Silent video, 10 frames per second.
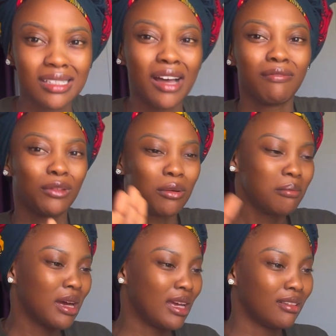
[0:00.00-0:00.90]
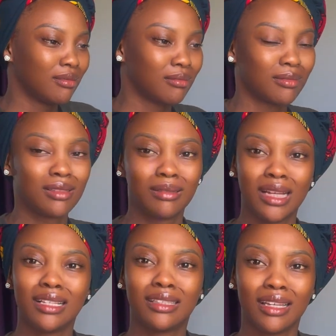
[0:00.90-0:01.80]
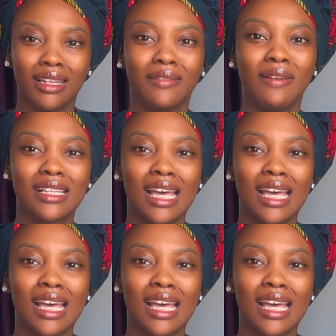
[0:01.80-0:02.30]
I've done mine. In fact,